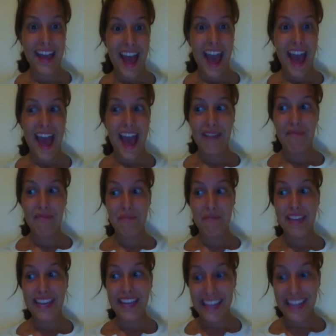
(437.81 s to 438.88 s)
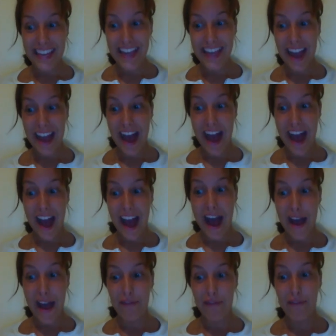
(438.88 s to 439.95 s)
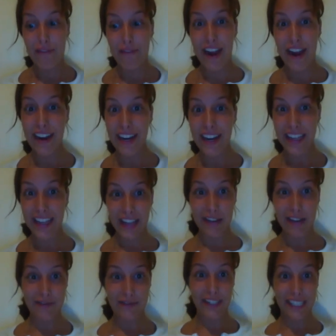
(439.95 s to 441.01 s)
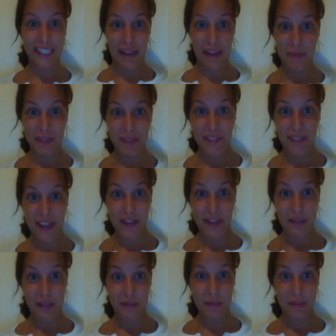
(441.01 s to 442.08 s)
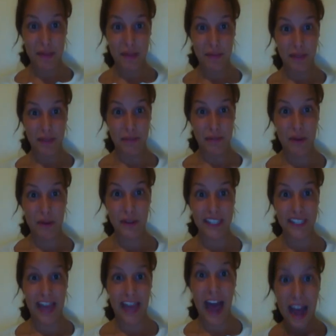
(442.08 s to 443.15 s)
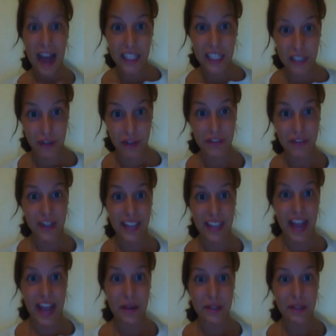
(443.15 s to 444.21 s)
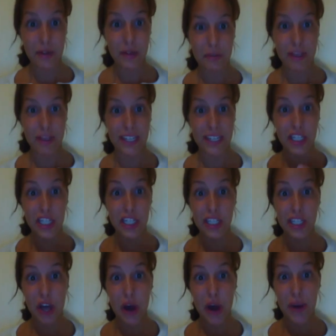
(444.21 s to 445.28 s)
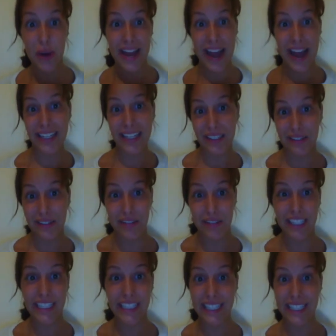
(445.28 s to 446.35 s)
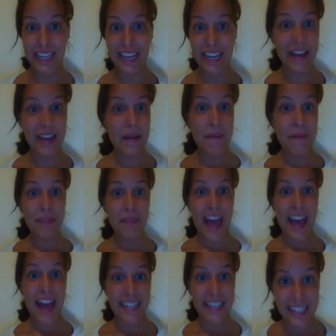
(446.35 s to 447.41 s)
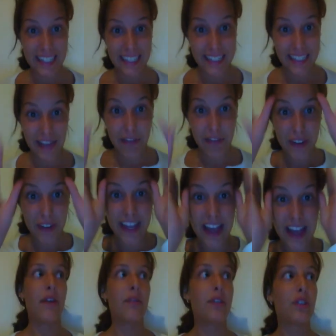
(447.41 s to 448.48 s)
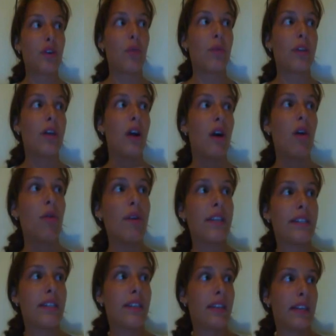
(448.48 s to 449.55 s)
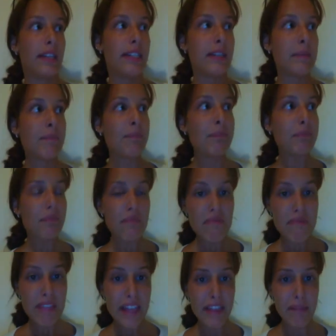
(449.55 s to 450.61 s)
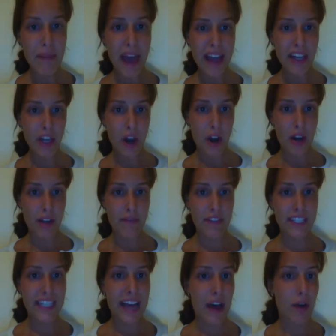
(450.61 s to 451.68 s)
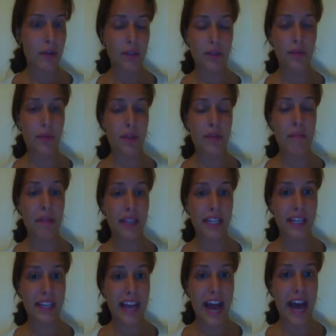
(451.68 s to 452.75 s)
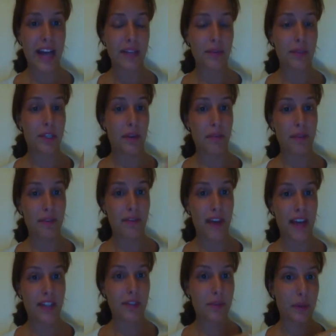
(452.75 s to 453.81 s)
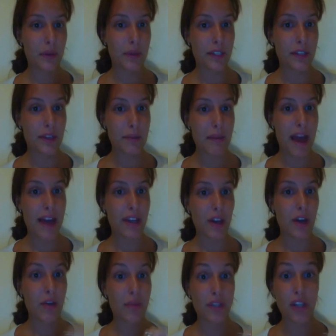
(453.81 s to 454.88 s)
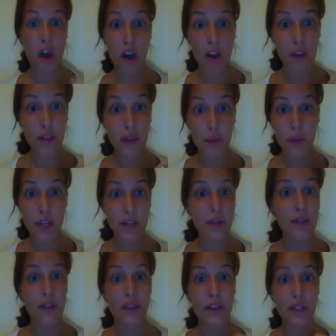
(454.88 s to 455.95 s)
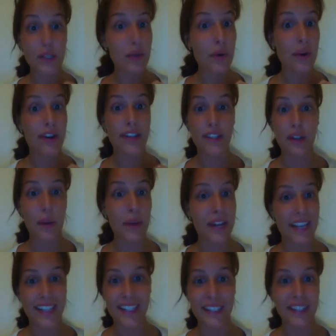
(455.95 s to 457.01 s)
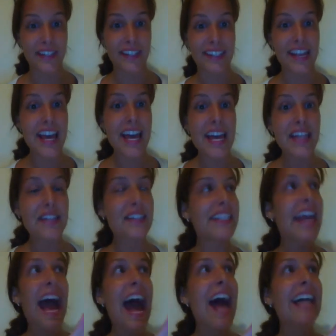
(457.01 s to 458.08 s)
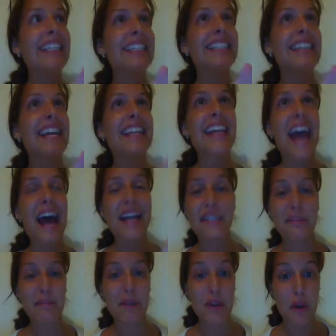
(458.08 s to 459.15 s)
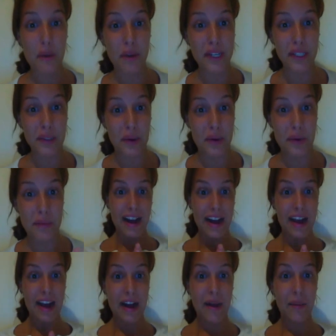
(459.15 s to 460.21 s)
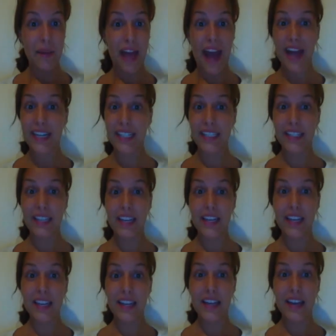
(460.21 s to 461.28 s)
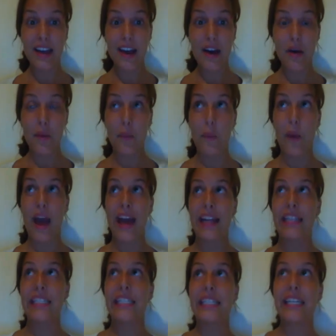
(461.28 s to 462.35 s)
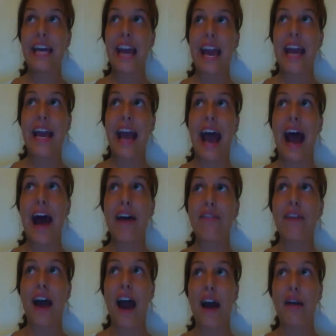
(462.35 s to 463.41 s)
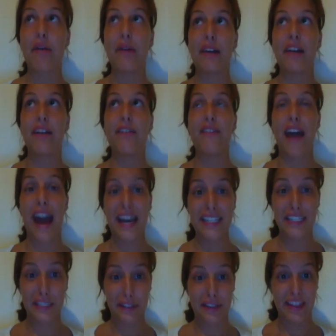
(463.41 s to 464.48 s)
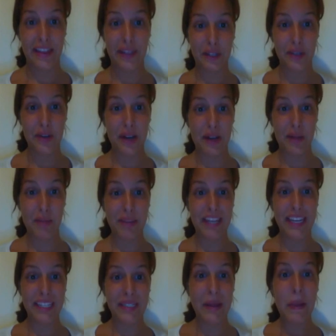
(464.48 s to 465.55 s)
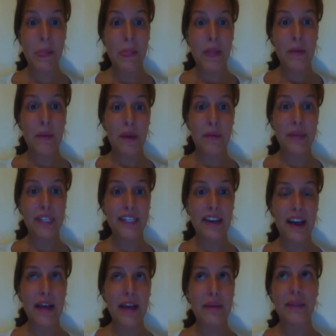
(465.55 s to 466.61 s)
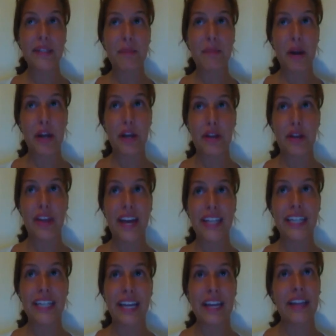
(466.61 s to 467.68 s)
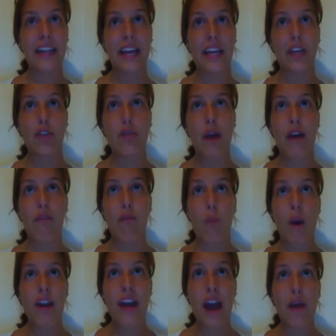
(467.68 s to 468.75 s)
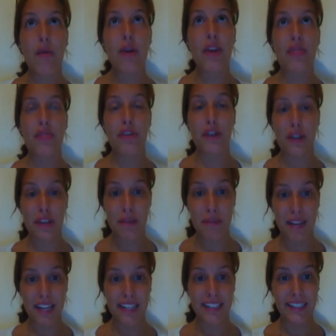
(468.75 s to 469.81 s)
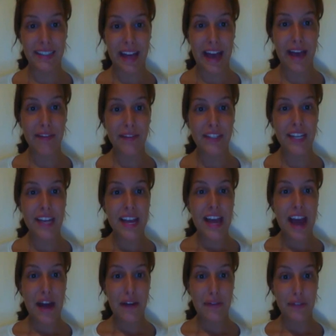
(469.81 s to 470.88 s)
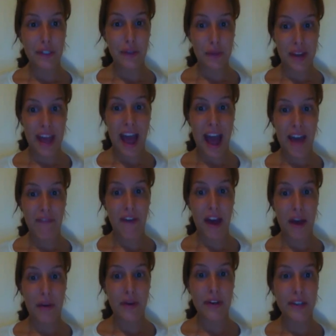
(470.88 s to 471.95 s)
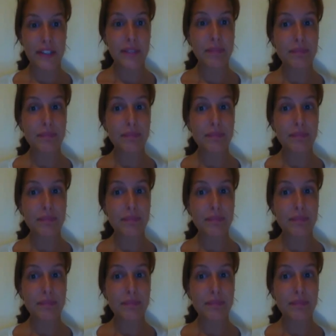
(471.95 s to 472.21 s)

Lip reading: And I'm very, like, receptive to other people's emotions. I start freaking out, too, because she saw it and I didn't really see it. And she's, like, freaking out. So we go into the backyard of this house with a million cats. We jump the fence. We go into their backyard. We knock on their windows, on their doors. No one answers. There's cats and cats, but no one is home. We actually went a half hour faster than the trail because when we saw it was a marker that said, like, you have 1 hour and 30 minutes left out of 2.5 hours.